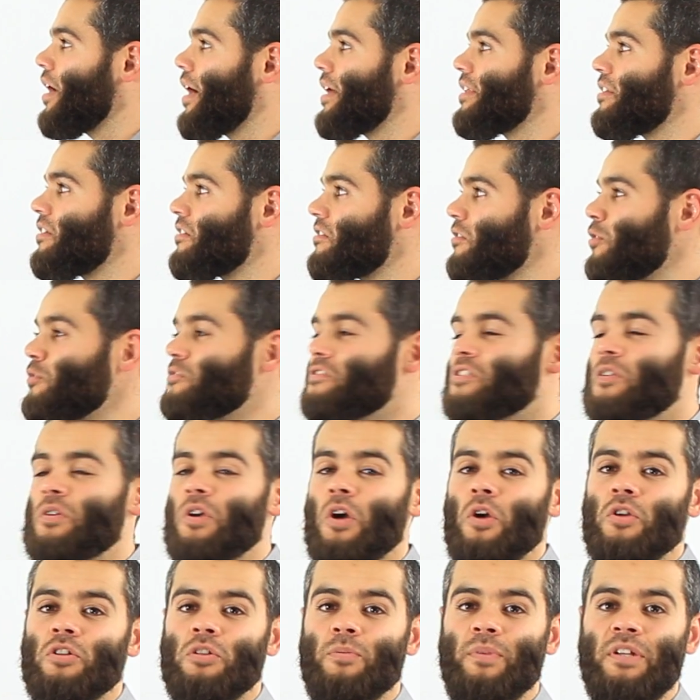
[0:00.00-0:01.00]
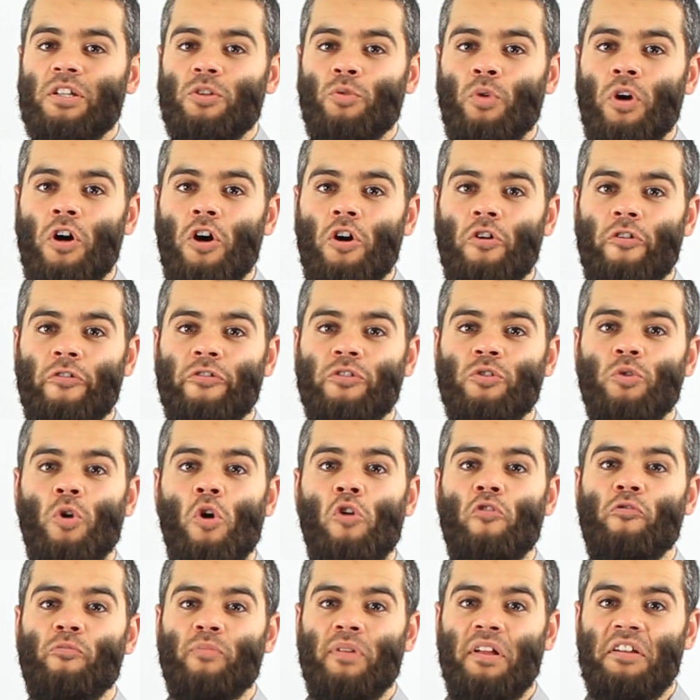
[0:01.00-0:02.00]
line is also going to be 12.
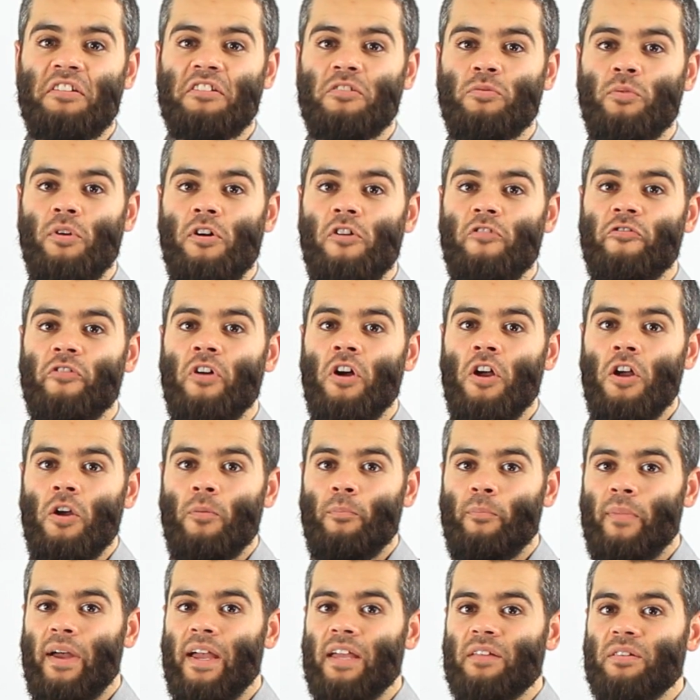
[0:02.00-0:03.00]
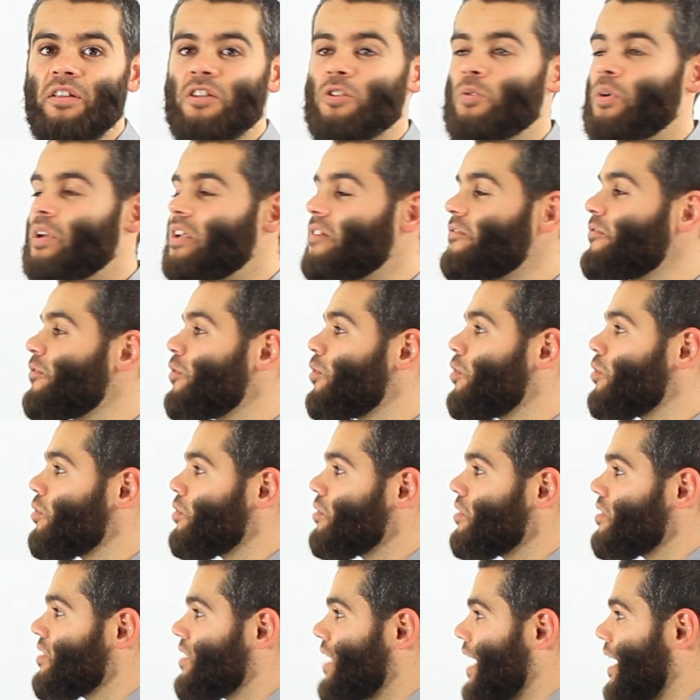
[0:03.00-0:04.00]
12 plus 12 make the
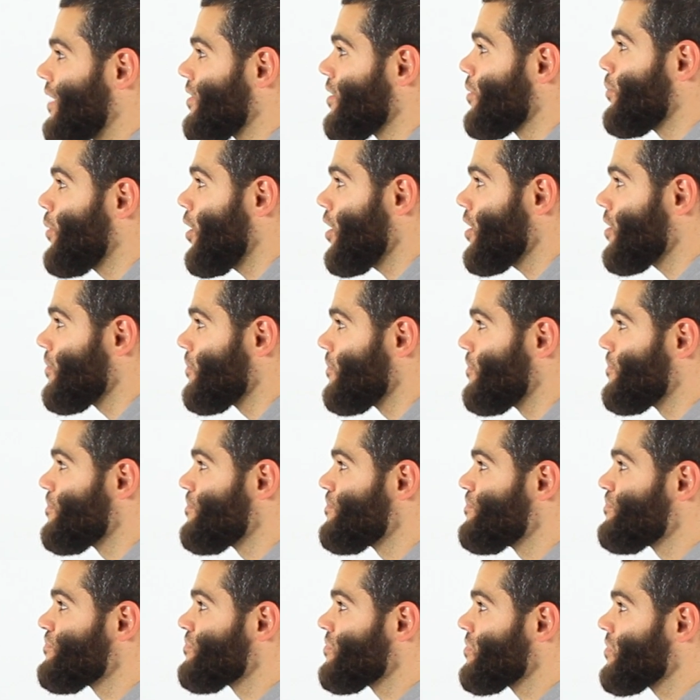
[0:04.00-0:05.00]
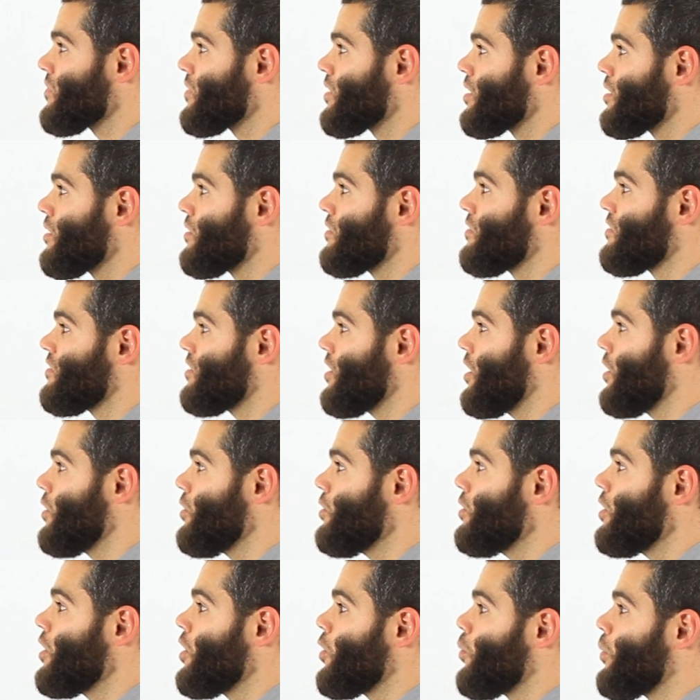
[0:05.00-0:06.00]
24 down the bottom.
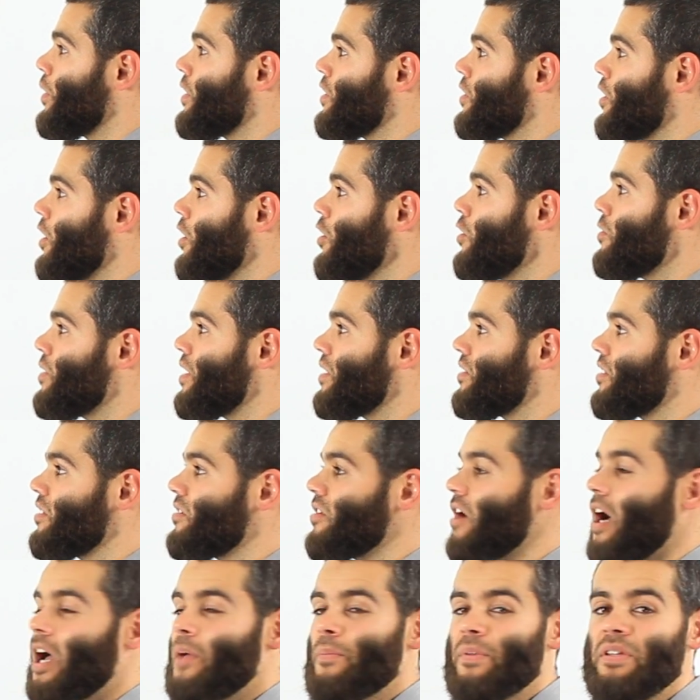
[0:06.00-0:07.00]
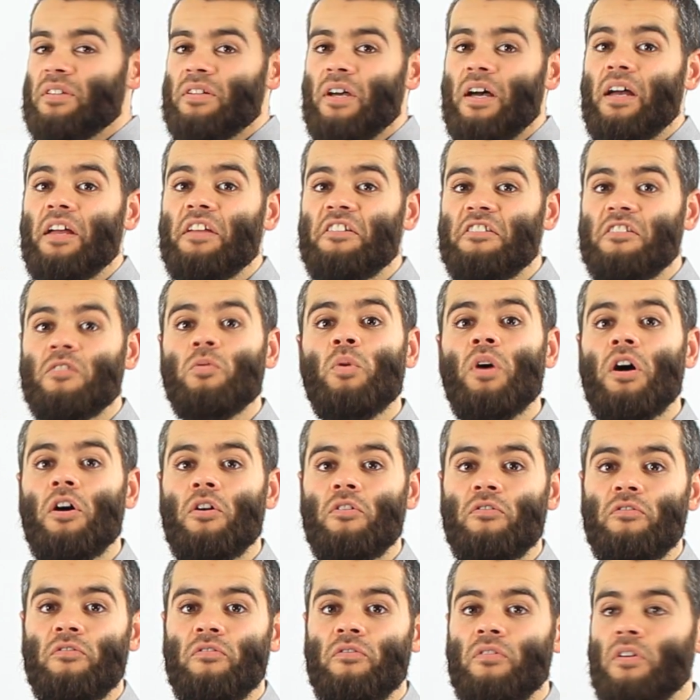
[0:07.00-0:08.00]
So we know that the diameter is
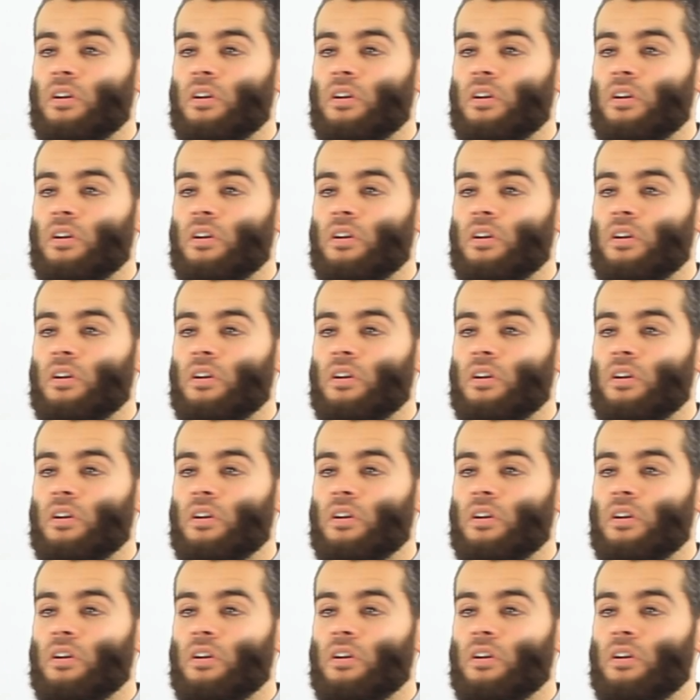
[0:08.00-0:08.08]
12.